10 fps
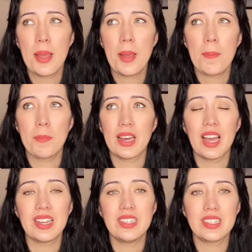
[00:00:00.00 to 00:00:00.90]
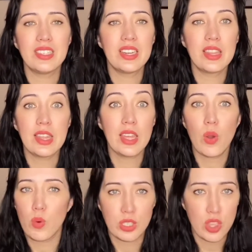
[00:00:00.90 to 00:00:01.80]
but I just didn't think it
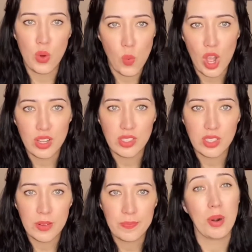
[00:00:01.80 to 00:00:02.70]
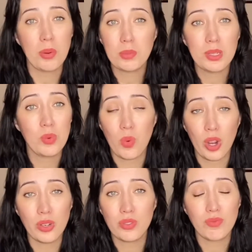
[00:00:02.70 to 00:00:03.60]
was the worst. Probably
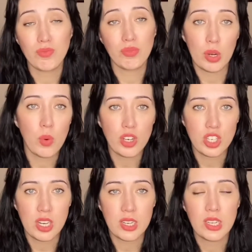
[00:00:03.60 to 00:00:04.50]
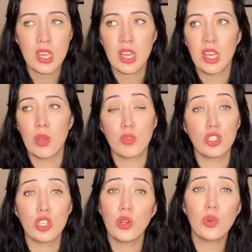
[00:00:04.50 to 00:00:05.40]
won't rewatch it. It was
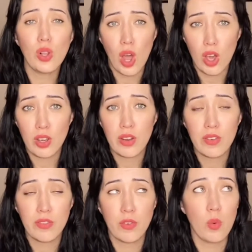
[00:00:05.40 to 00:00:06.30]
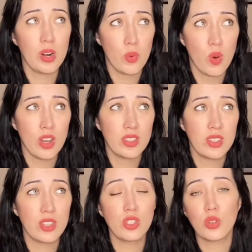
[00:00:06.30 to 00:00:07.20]
too long for what it was. The
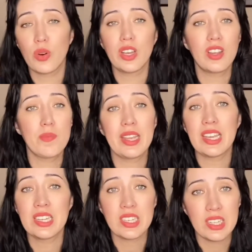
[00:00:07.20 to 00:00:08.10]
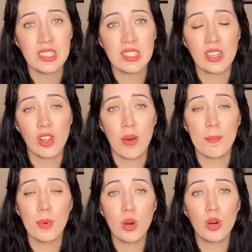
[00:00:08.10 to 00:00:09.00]
story could have been condensed a lot
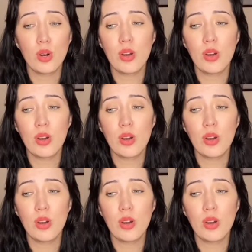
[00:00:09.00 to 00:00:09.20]
more.